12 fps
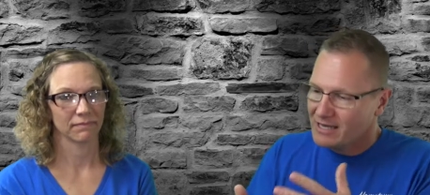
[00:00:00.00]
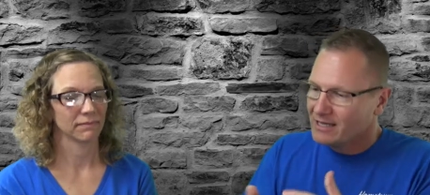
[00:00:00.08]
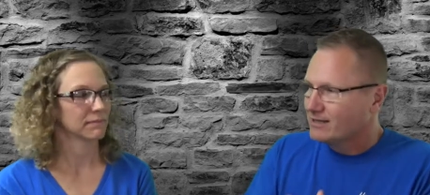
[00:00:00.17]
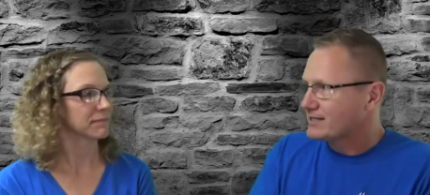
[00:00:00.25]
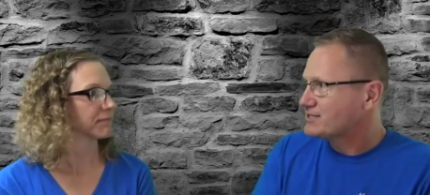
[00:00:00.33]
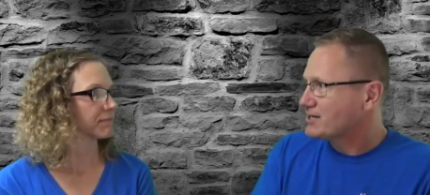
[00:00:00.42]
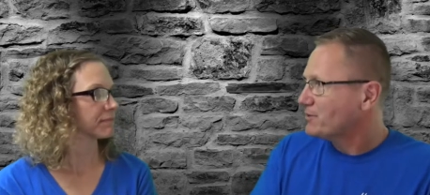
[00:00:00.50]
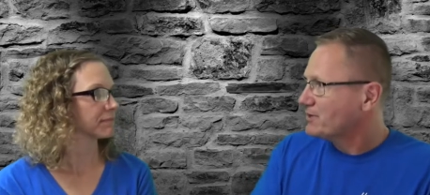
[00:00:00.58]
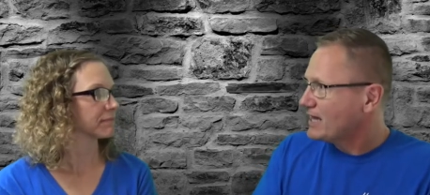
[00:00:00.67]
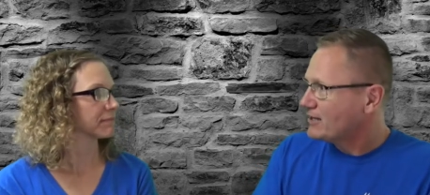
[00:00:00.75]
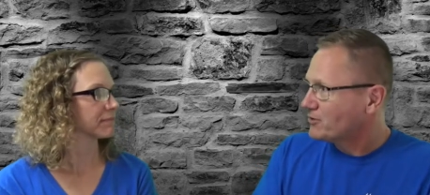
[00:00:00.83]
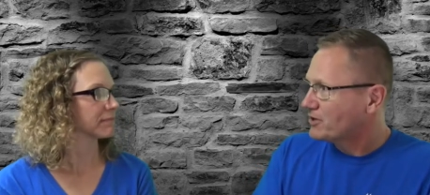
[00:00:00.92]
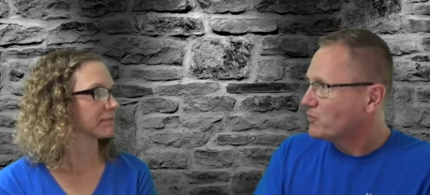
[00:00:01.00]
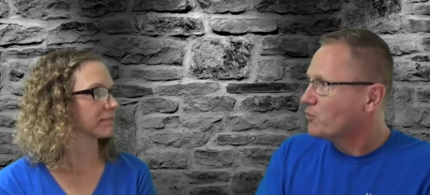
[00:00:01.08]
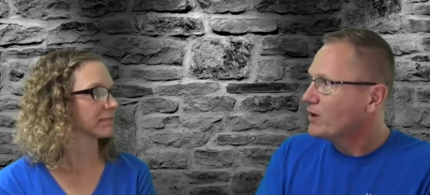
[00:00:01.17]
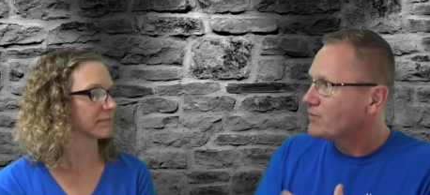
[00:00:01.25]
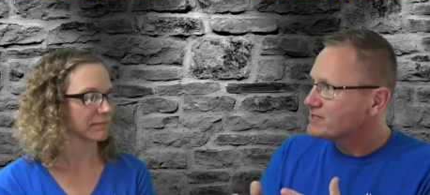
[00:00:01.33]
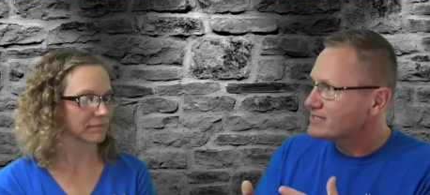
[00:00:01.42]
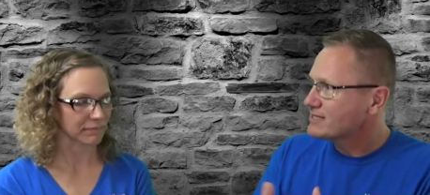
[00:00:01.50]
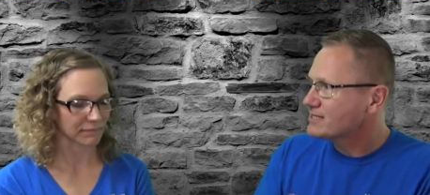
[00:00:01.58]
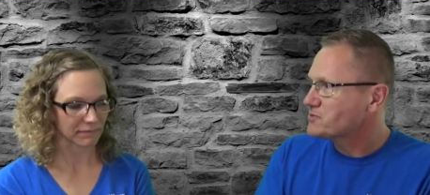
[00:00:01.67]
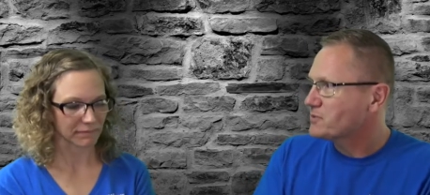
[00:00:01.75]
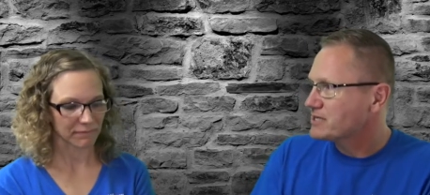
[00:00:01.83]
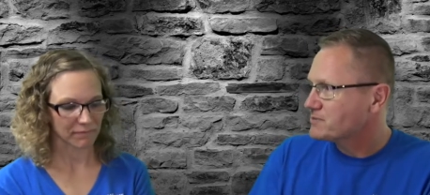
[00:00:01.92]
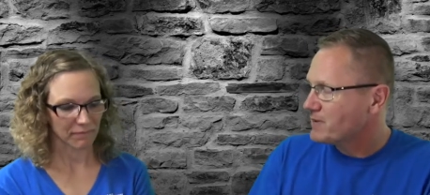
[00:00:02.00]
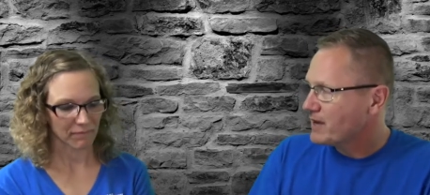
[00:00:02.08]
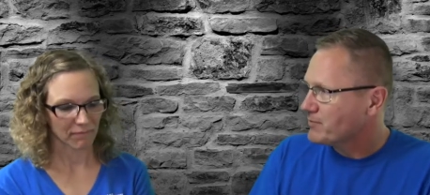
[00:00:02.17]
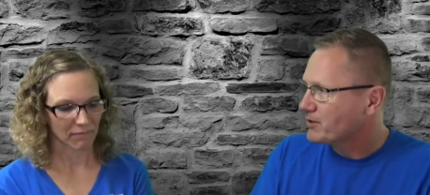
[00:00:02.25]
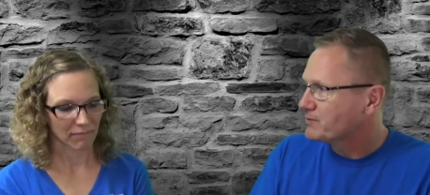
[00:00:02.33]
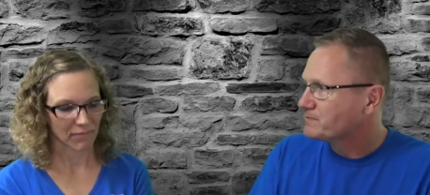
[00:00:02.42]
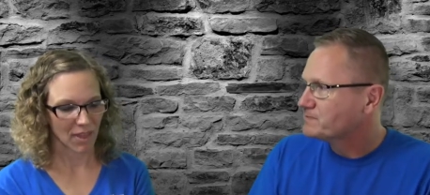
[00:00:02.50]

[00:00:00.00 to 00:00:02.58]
Speaker 1: Let's start with that, Lori. What was in this week's paper?